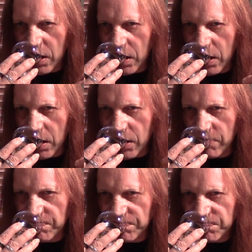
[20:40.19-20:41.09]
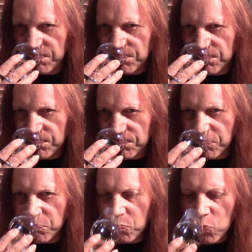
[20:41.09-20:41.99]
More
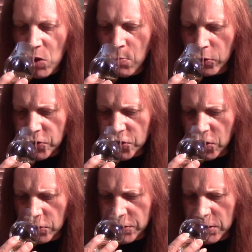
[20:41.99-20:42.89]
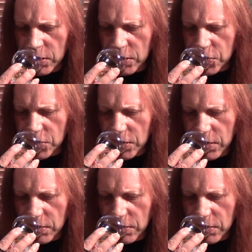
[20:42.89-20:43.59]
saltiness.